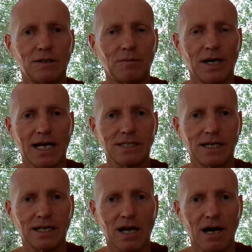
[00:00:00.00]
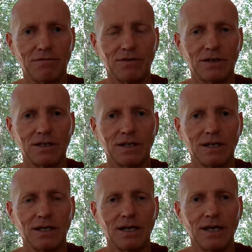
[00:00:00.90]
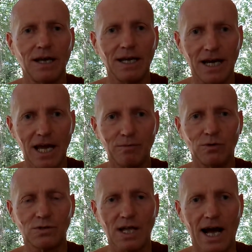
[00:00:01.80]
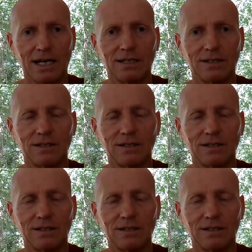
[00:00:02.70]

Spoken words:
the monastic life enables that